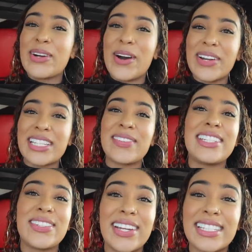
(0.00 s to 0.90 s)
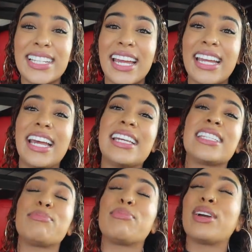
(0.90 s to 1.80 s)
going to be doing today
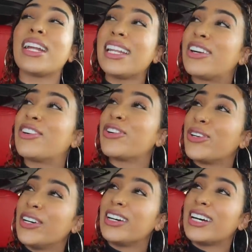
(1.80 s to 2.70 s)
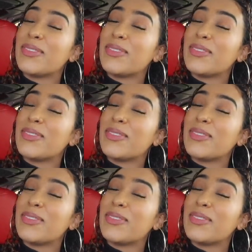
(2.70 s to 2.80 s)
is pretty cruel.